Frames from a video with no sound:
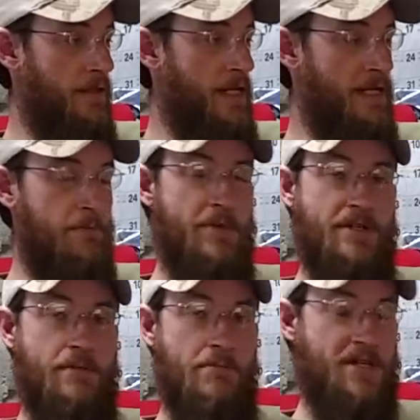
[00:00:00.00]
any mi
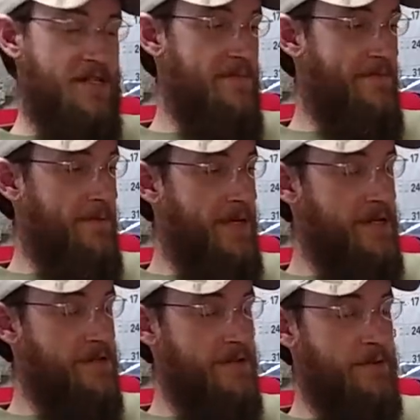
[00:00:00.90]

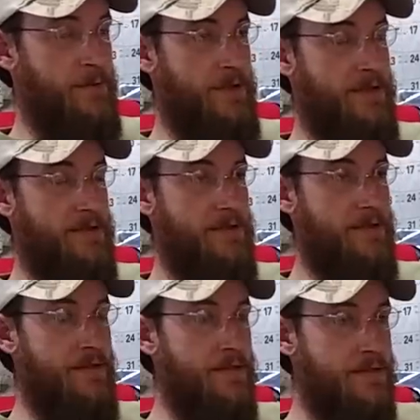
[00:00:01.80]
misinformation on it.
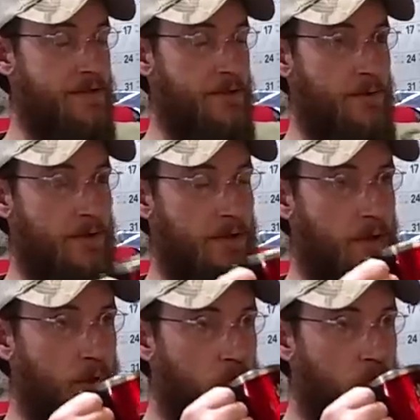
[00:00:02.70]
So